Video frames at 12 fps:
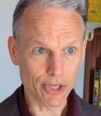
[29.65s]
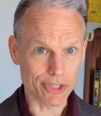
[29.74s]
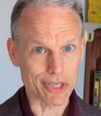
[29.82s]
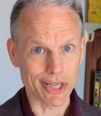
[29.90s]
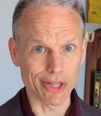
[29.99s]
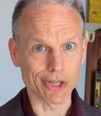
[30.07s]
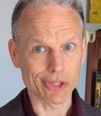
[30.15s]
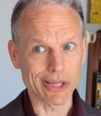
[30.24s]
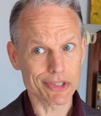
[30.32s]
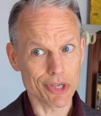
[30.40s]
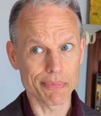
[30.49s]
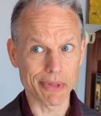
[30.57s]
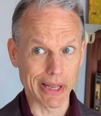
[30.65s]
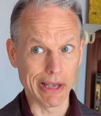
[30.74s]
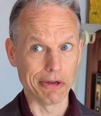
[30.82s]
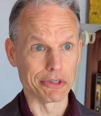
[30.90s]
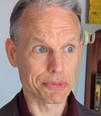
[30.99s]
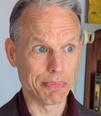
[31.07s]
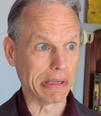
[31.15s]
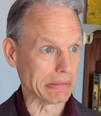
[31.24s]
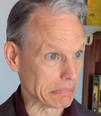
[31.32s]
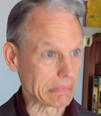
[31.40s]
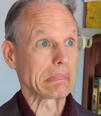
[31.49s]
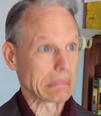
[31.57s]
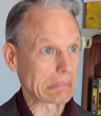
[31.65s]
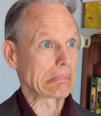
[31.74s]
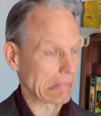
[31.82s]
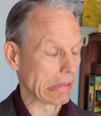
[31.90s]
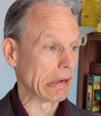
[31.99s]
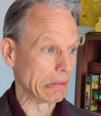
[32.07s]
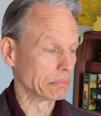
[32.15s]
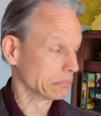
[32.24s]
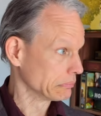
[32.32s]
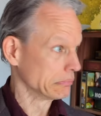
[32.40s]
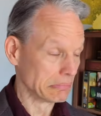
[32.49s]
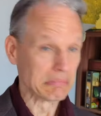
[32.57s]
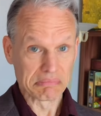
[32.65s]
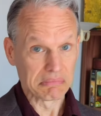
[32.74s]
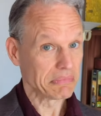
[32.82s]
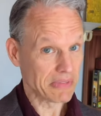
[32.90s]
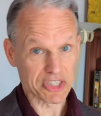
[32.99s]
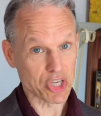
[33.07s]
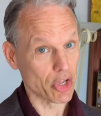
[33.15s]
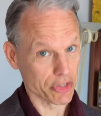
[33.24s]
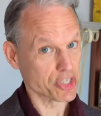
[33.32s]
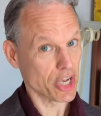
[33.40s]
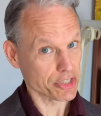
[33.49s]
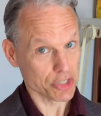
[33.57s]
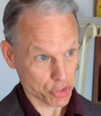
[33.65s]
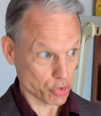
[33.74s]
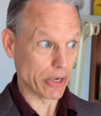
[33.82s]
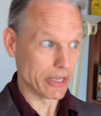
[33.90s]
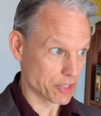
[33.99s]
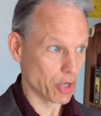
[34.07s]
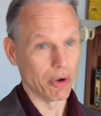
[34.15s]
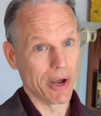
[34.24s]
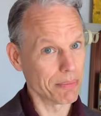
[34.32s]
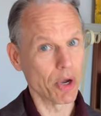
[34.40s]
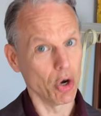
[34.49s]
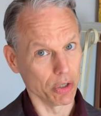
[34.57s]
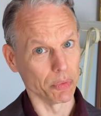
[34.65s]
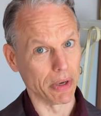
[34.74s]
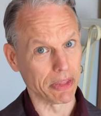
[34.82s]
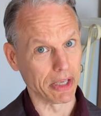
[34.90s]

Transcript: You could say they look like something else, but, you know, it's called the sausage tree, so I'm going with